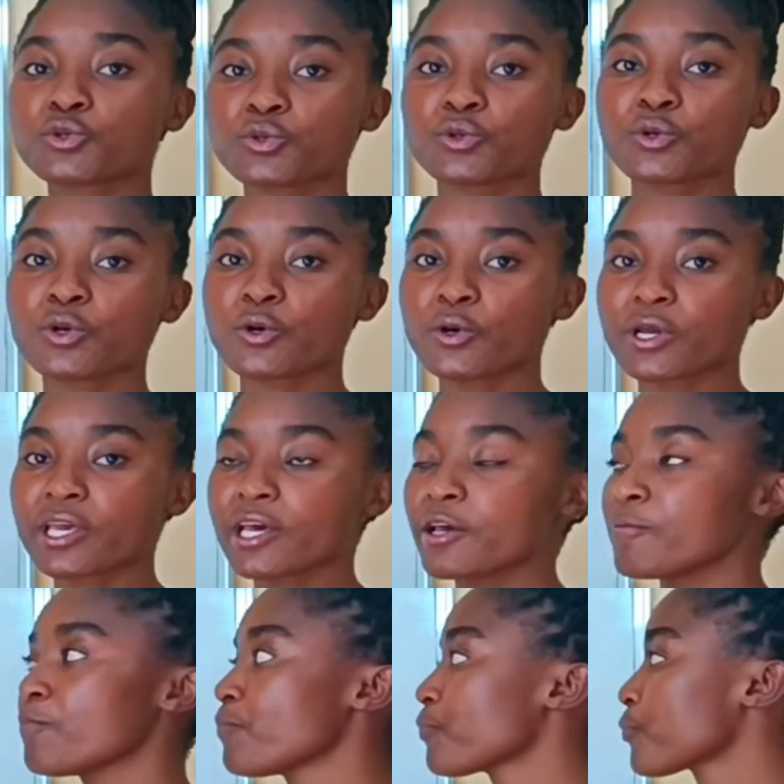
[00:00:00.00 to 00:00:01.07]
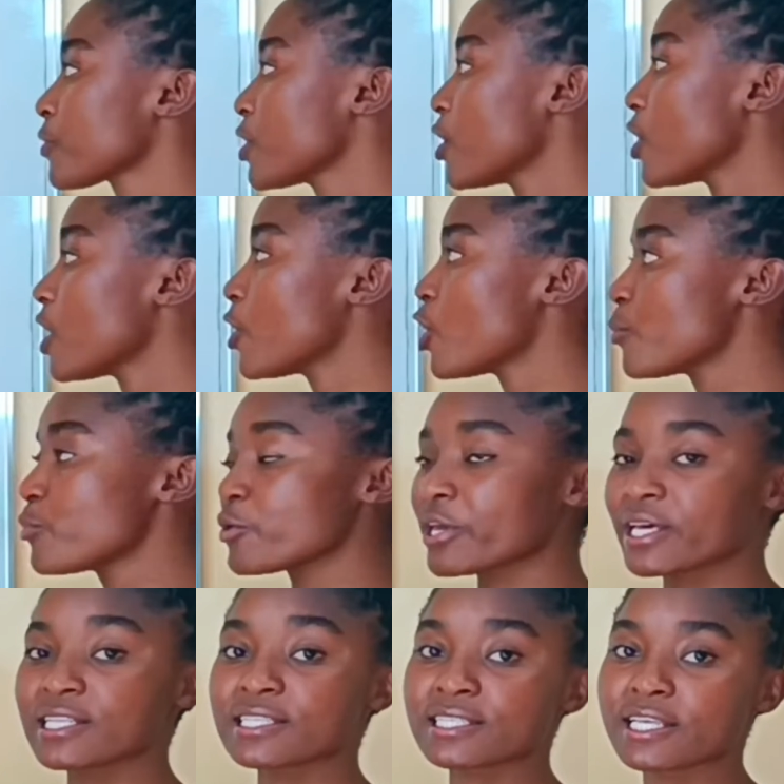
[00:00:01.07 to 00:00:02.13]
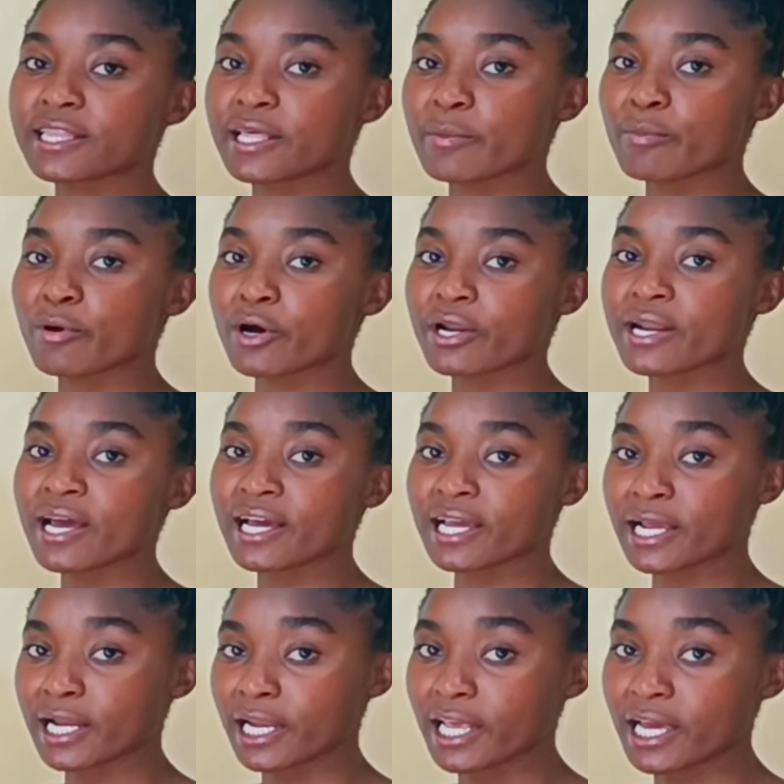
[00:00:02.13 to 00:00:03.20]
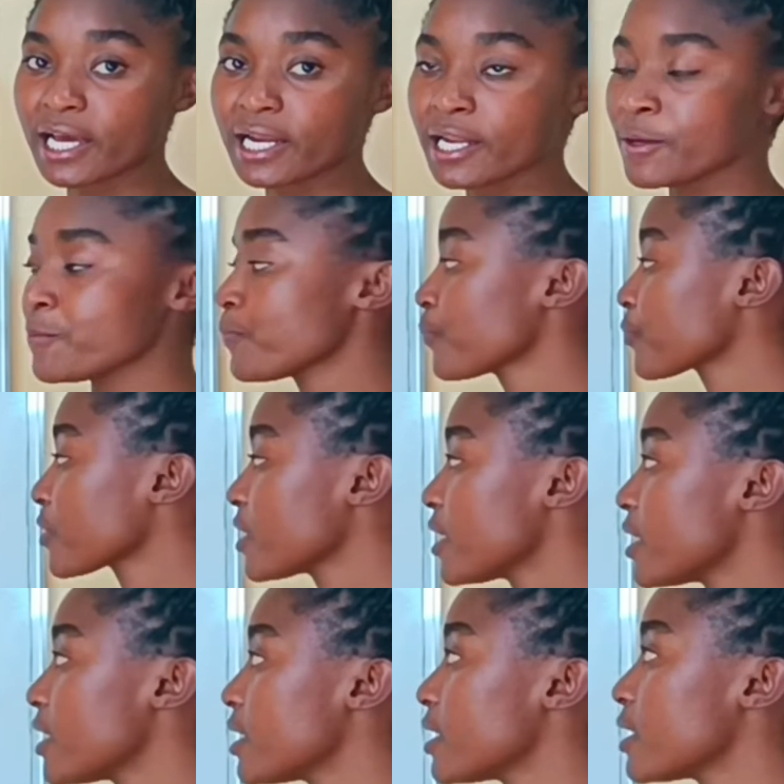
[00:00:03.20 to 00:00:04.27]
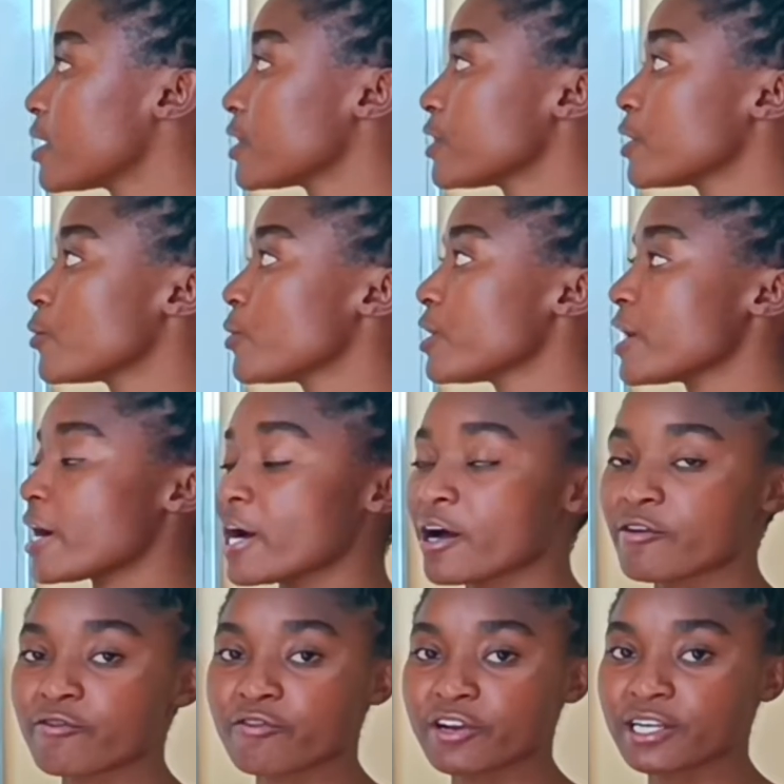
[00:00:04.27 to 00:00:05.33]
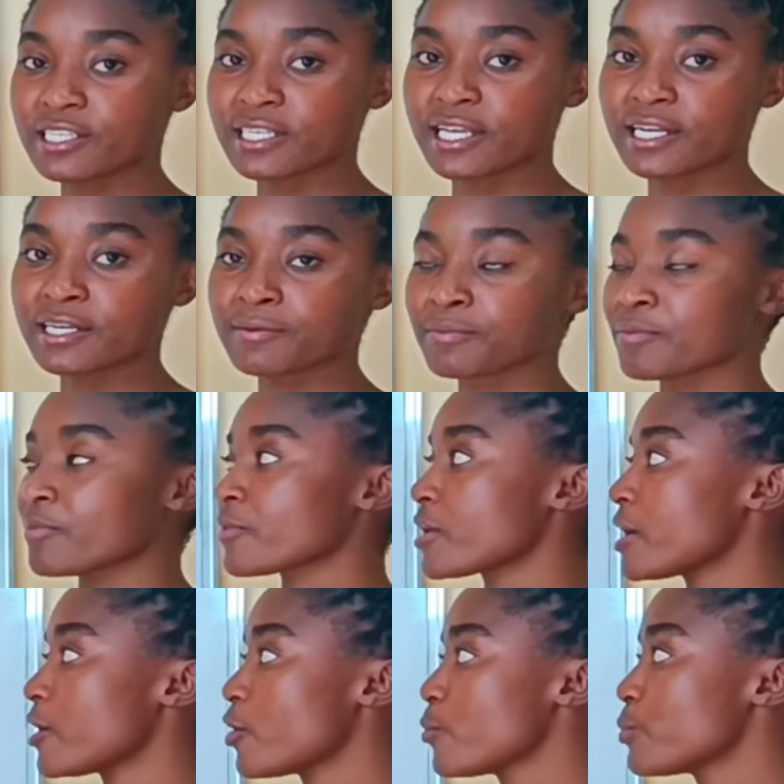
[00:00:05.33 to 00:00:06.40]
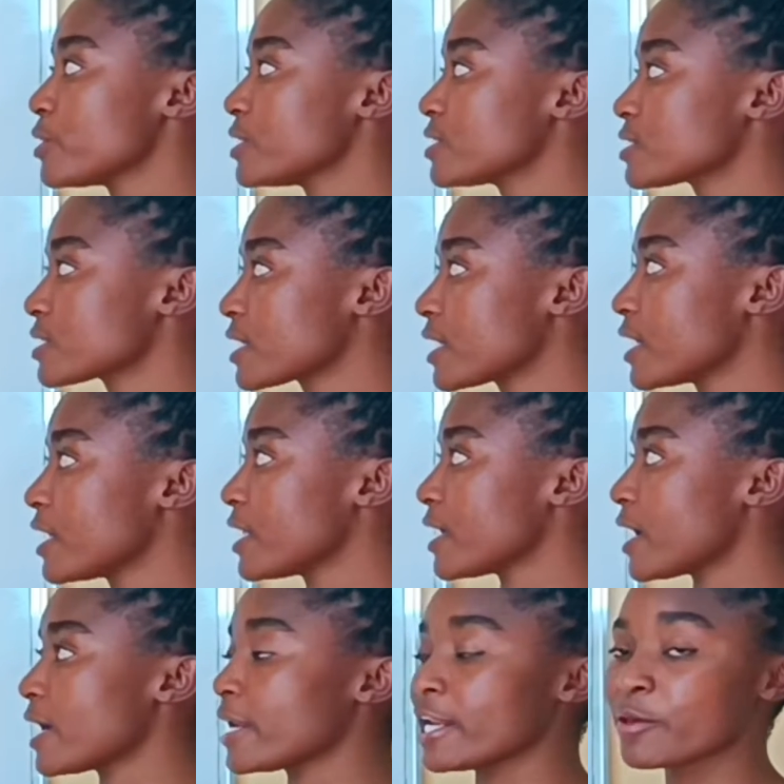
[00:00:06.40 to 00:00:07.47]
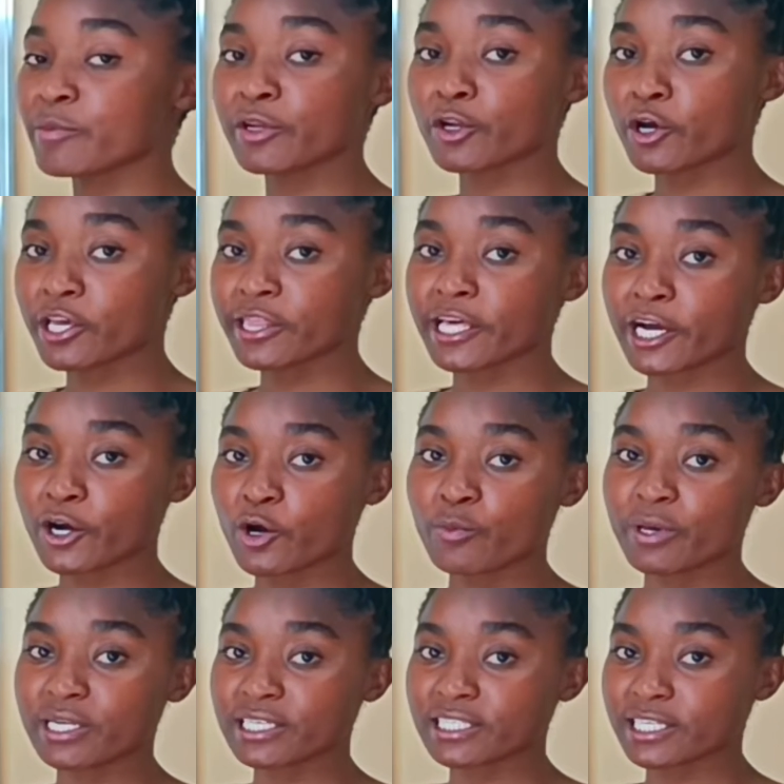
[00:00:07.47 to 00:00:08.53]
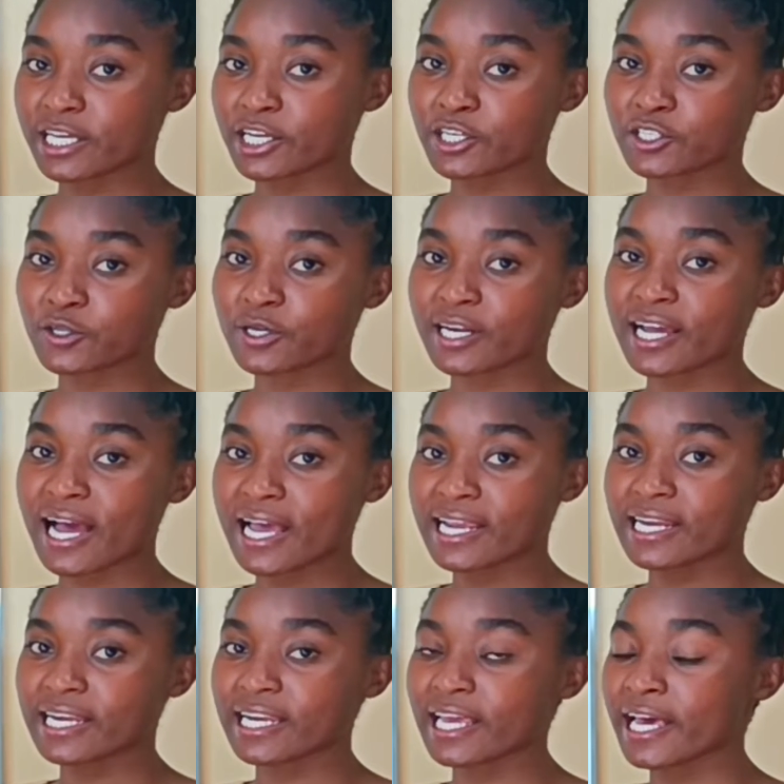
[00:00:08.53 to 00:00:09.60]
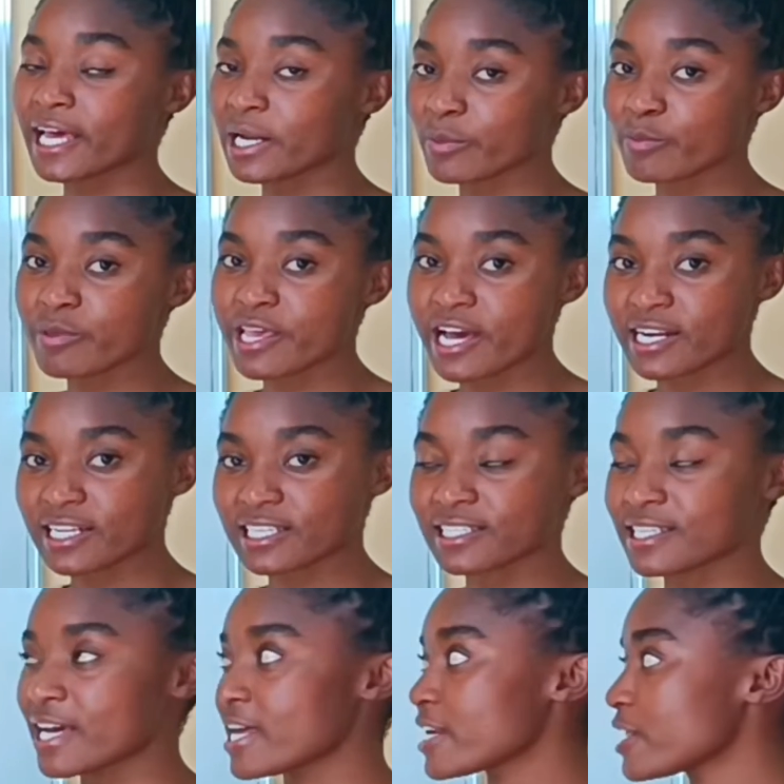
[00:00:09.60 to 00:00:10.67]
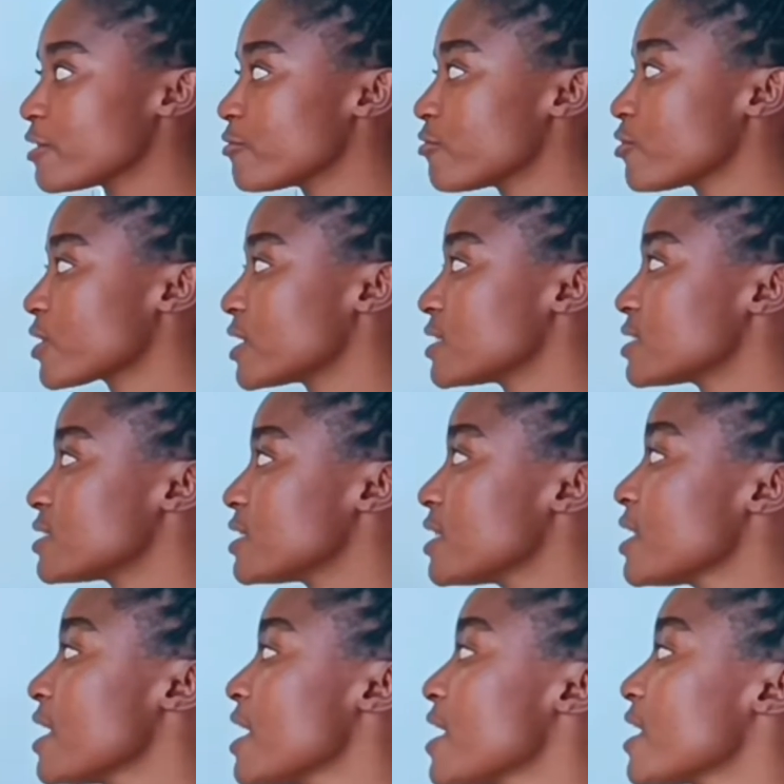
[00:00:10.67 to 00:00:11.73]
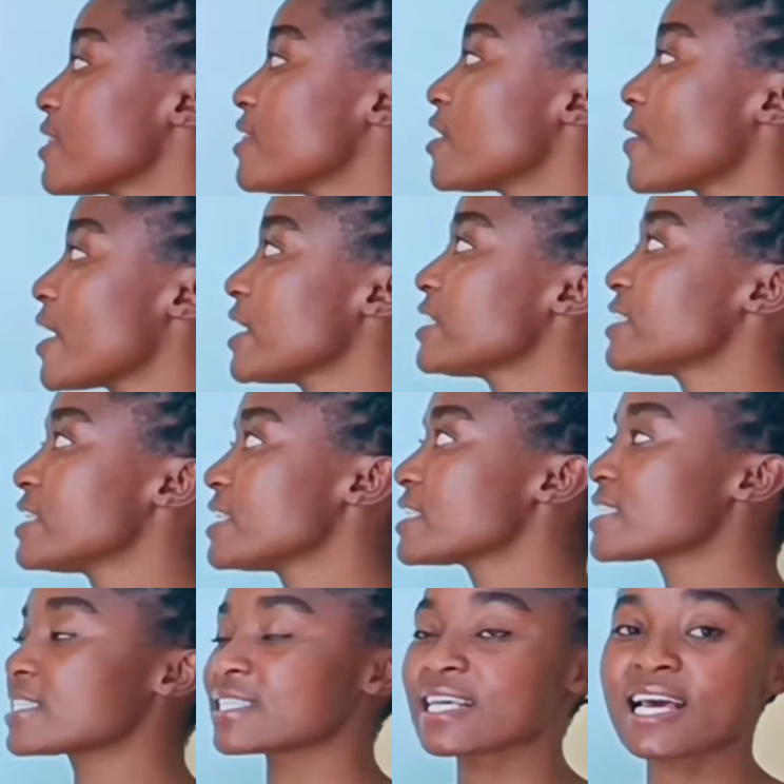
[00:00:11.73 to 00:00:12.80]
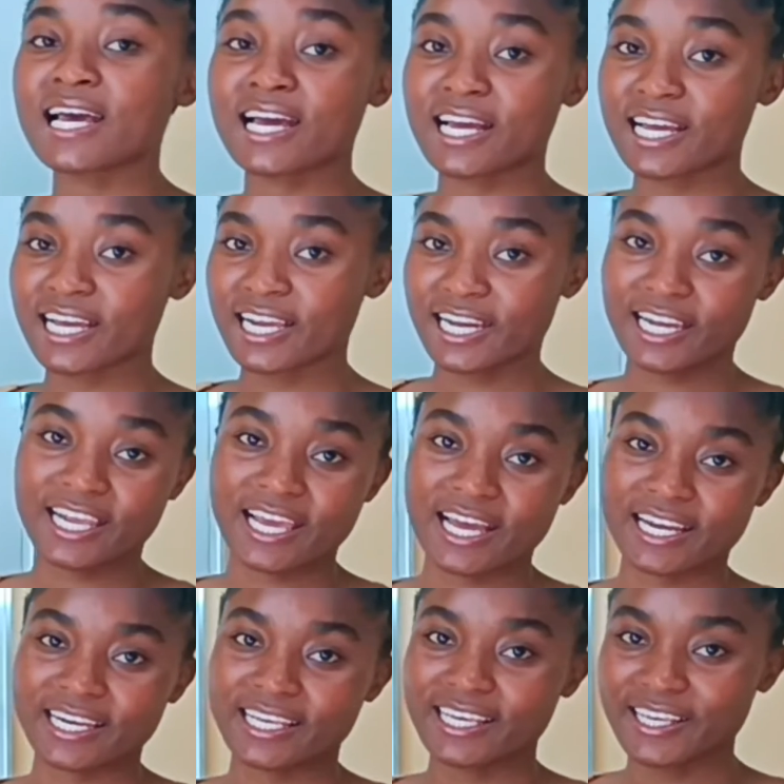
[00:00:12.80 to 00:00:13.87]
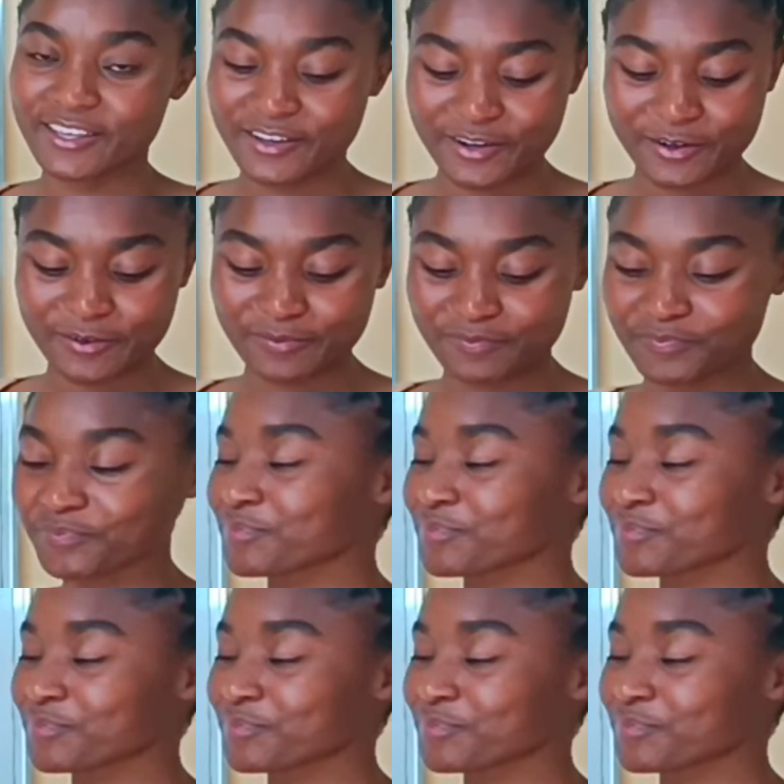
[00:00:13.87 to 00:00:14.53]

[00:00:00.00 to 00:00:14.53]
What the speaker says: to, okay? I hope you can see the board clearly, the way I have written. I hope it's clear. Let me know in the comment section. Kindly help me understand if you can see the writings clearly, you know.